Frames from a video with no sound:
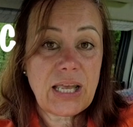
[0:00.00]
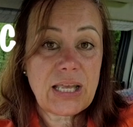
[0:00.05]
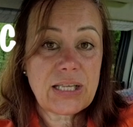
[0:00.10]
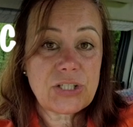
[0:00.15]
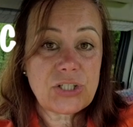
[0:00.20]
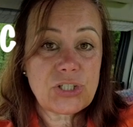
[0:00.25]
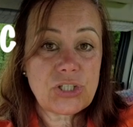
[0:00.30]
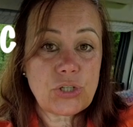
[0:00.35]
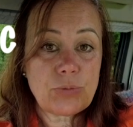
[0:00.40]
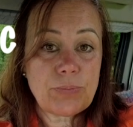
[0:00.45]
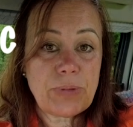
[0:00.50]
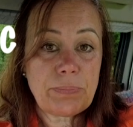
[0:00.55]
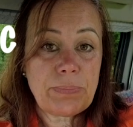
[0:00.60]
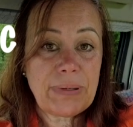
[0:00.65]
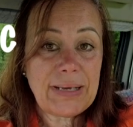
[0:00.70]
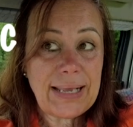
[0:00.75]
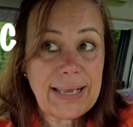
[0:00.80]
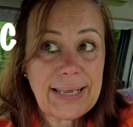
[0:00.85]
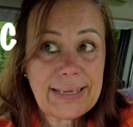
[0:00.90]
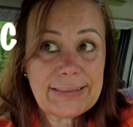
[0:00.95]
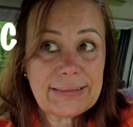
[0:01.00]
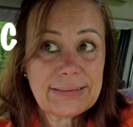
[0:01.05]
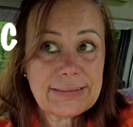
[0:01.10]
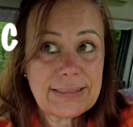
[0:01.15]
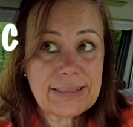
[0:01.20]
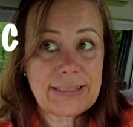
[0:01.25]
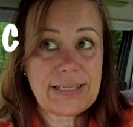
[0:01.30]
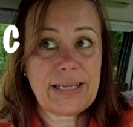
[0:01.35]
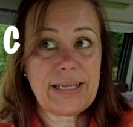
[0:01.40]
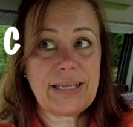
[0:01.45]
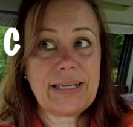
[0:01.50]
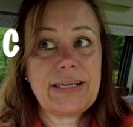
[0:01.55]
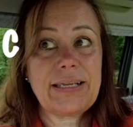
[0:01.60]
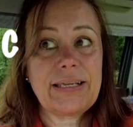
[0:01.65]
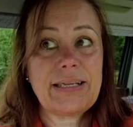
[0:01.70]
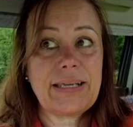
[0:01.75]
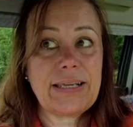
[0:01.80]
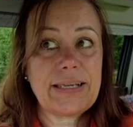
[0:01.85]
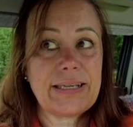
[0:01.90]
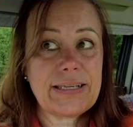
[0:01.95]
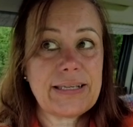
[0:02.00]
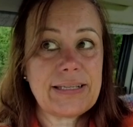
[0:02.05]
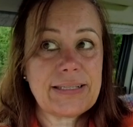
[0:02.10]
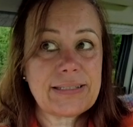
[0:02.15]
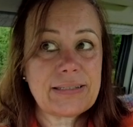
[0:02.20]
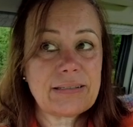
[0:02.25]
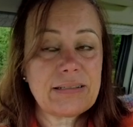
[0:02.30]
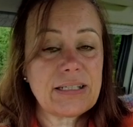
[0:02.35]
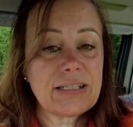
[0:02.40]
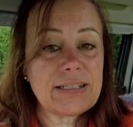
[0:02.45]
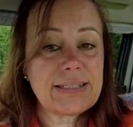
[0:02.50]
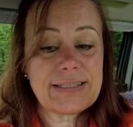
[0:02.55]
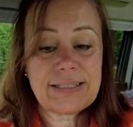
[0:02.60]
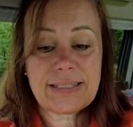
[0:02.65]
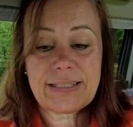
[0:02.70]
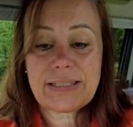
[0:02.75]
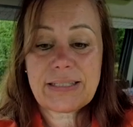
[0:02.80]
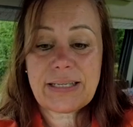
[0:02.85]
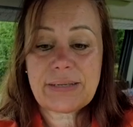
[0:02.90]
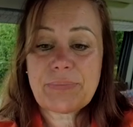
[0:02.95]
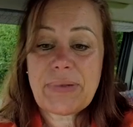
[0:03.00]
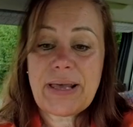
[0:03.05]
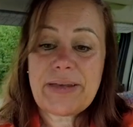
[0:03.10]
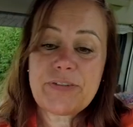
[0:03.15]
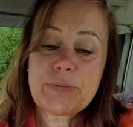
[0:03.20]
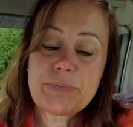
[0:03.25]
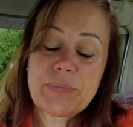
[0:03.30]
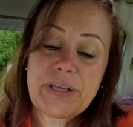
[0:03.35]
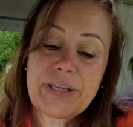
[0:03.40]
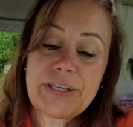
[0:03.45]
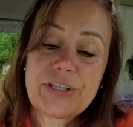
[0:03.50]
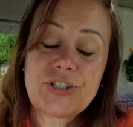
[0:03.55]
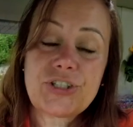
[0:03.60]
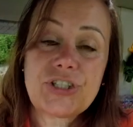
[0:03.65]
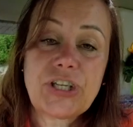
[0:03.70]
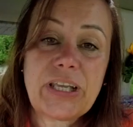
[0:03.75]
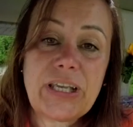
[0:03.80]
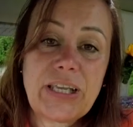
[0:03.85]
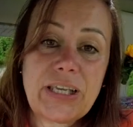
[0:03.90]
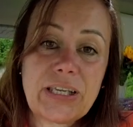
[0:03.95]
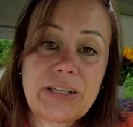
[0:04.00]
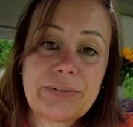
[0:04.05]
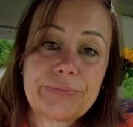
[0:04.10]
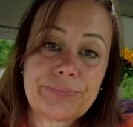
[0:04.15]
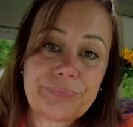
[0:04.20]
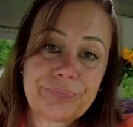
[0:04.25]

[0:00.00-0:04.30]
So my plan today is gonna sit down, having my shake.